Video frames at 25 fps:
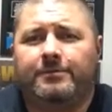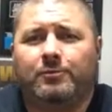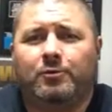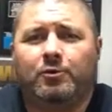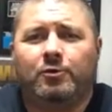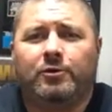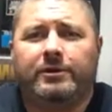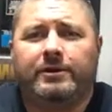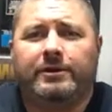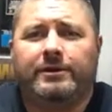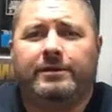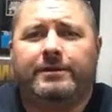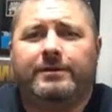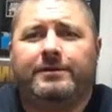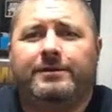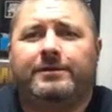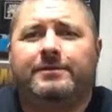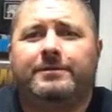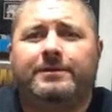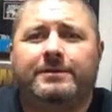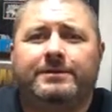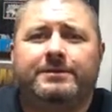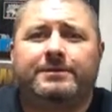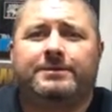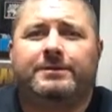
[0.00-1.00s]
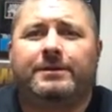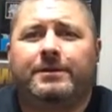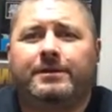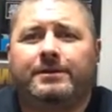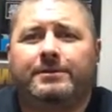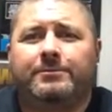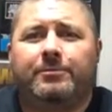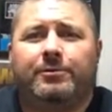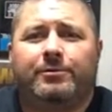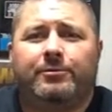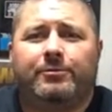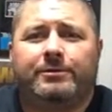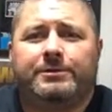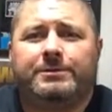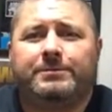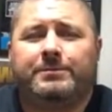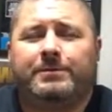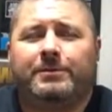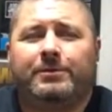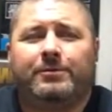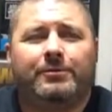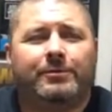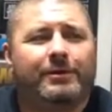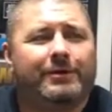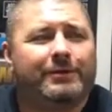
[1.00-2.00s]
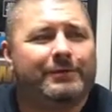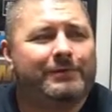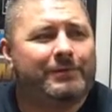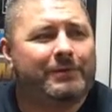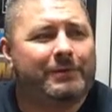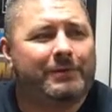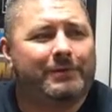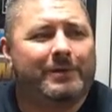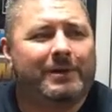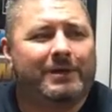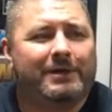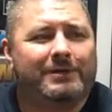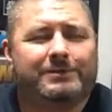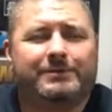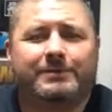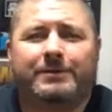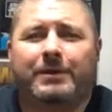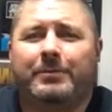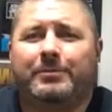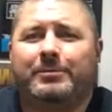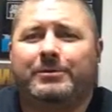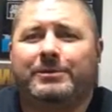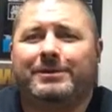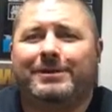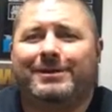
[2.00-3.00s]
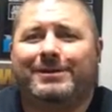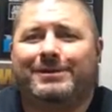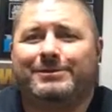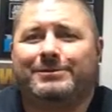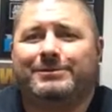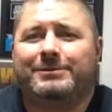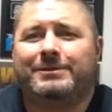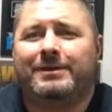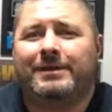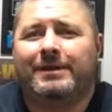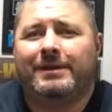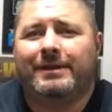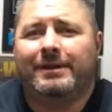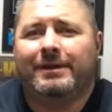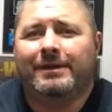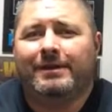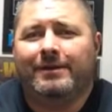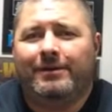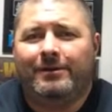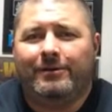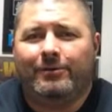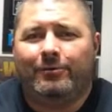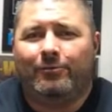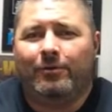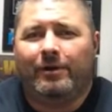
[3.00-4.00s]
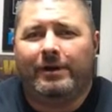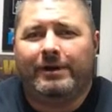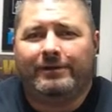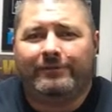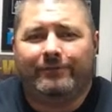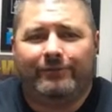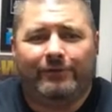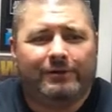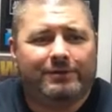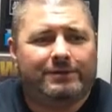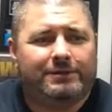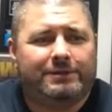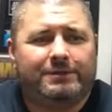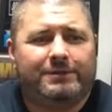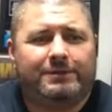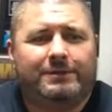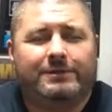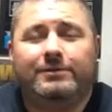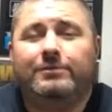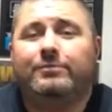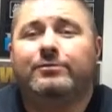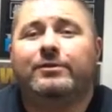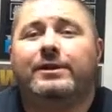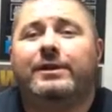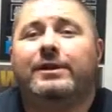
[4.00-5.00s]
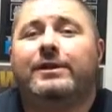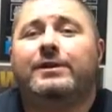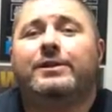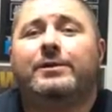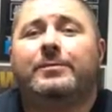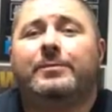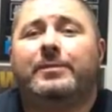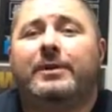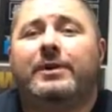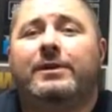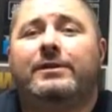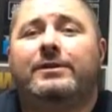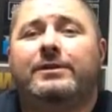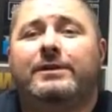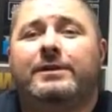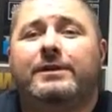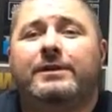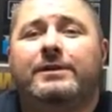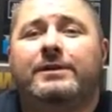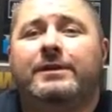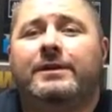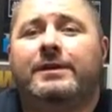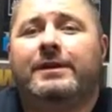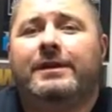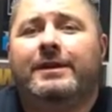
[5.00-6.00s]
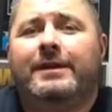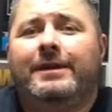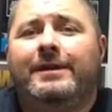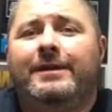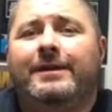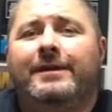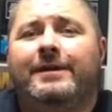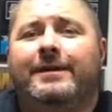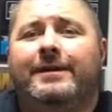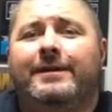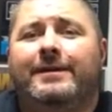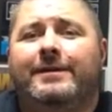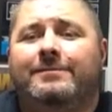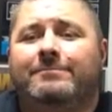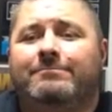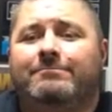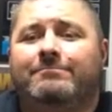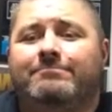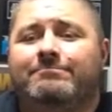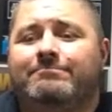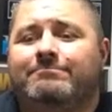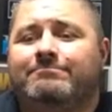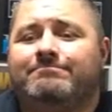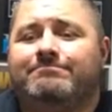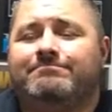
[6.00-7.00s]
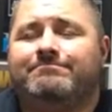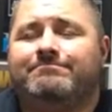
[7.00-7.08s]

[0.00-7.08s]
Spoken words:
Boy, let's talk about what's been going on for the past couple of days. Ryan versus the UAL, apparently. I've